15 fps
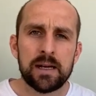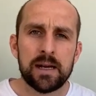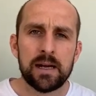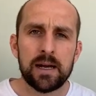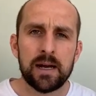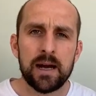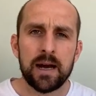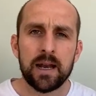
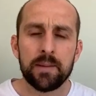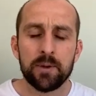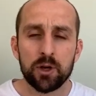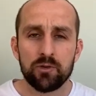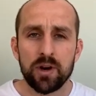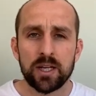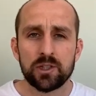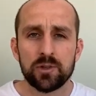And I'm a
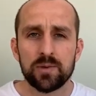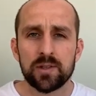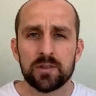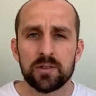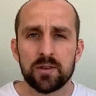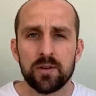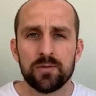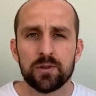
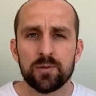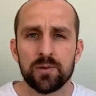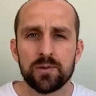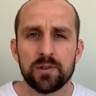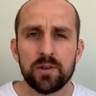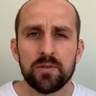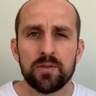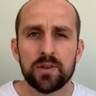graduate of
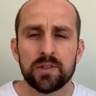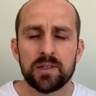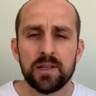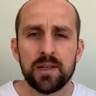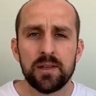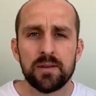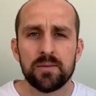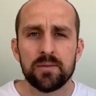Swansea
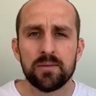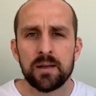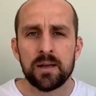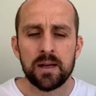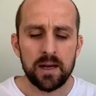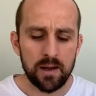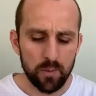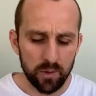University.
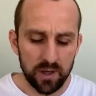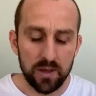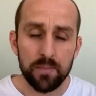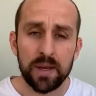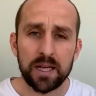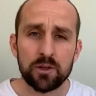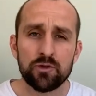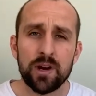One of the
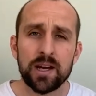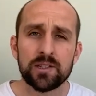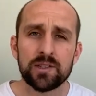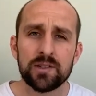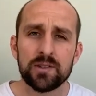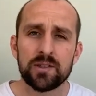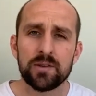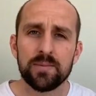big
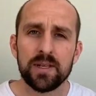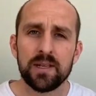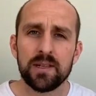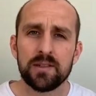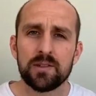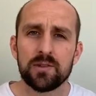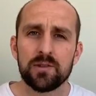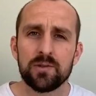attractions to
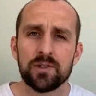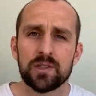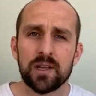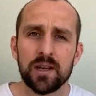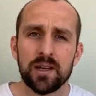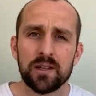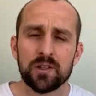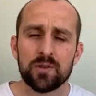me to
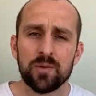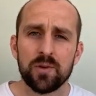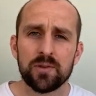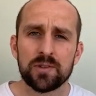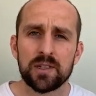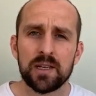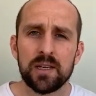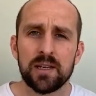study at
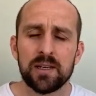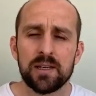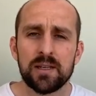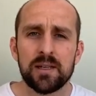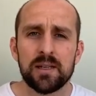Swansea,